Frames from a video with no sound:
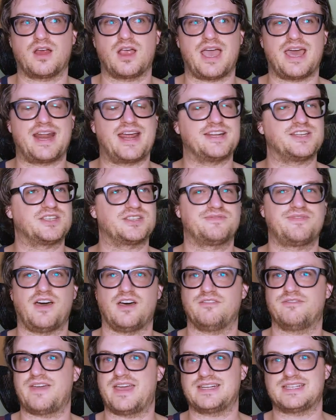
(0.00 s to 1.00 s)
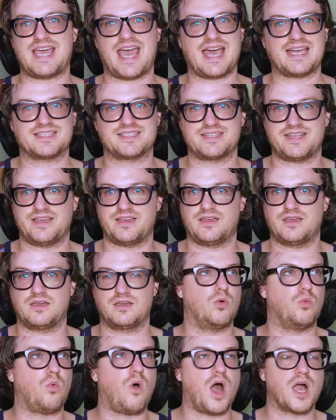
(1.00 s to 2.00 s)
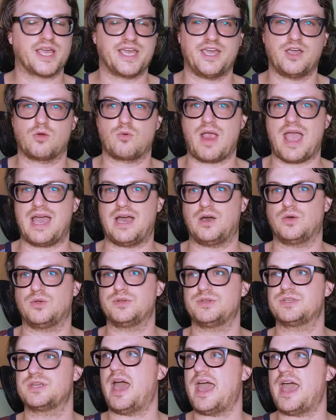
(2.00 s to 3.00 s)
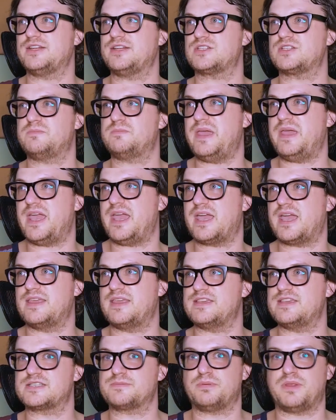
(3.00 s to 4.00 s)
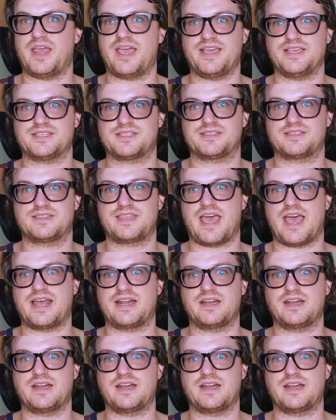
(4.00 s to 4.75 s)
and I just felt fantastic. Walking around and just being in this place that